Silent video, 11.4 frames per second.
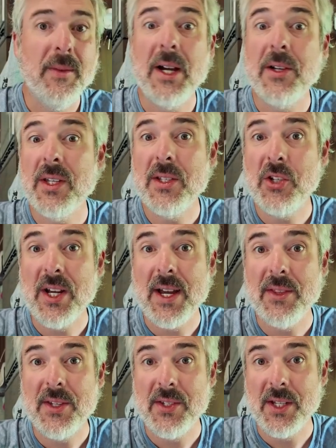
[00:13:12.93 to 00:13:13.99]
All right, so let's check
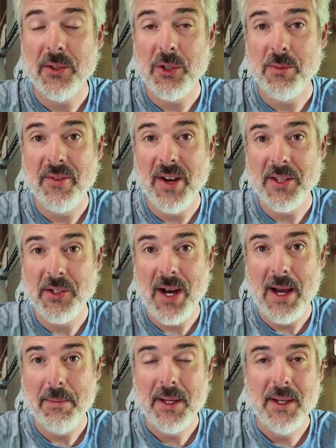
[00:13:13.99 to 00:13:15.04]
out this Signal Supervisor
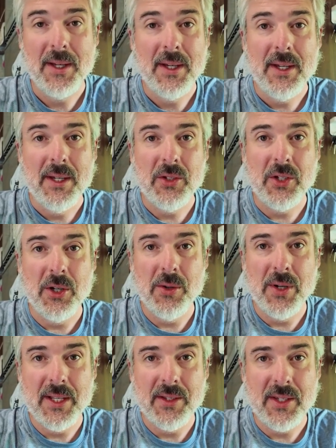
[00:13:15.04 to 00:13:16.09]
app. So
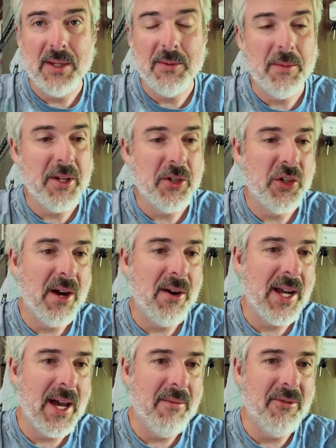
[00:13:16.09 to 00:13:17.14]
it seems to be a
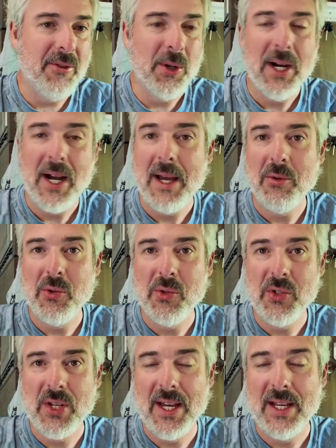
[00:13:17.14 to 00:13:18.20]
generic app for
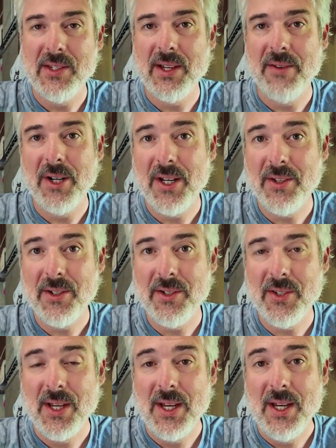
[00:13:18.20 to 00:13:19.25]
HiBoost and several
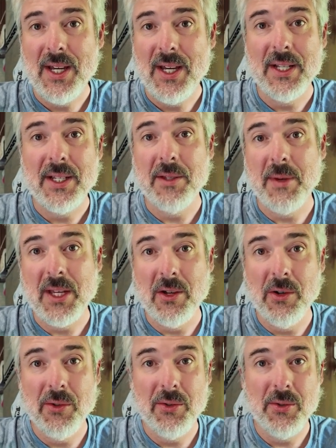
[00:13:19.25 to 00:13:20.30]
others. It does make you
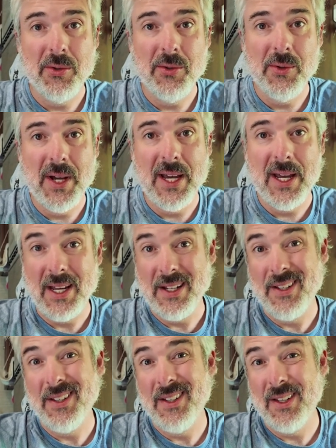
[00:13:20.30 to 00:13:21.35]
go through
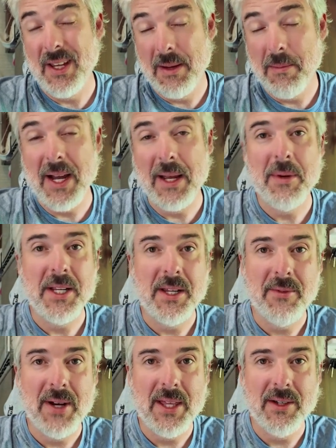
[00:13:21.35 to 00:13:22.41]
a, in my
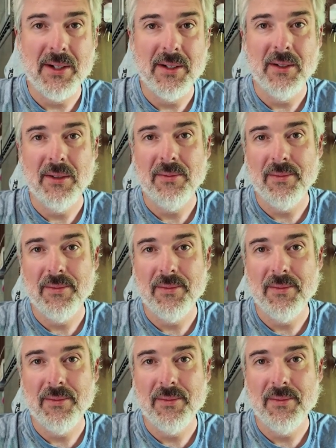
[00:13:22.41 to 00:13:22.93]
opinion, rather